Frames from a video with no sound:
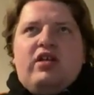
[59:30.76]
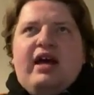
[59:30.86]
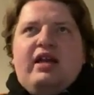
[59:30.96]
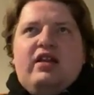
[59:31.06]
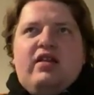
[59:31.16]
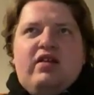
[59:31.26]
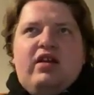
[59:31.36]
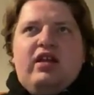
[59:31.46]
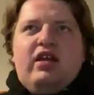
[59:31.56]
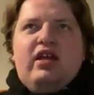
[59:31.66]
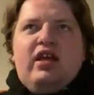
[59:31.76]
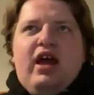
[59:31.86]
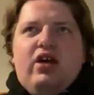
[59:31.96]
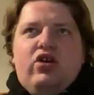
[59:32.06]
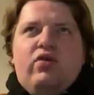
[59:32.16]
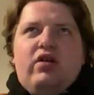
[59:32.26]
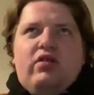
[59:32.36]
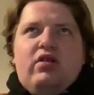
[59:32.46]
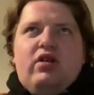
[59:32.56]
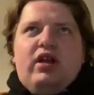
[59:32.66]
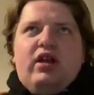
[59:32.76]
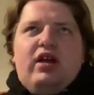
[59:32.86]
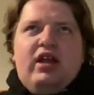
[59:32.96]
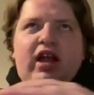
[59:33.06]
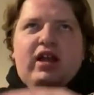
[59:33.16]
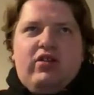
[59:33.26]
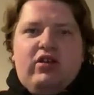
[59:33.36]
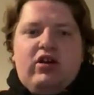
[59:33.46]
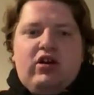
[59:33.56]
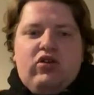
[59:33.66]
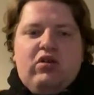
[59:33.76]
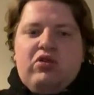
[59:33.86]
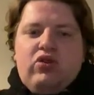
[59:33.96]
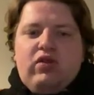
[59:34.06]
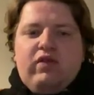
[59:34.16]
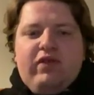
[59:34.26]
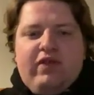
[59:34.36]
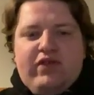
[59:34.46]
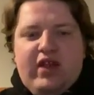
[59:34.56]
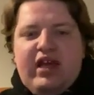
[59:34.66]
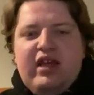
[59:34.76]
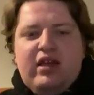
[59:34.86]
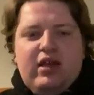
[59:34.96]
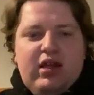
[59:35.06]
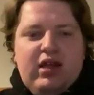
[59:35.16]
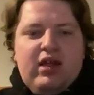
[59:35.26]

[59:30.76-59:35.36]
Gatland has said he actually he likes to look at Tom Rogers at 15.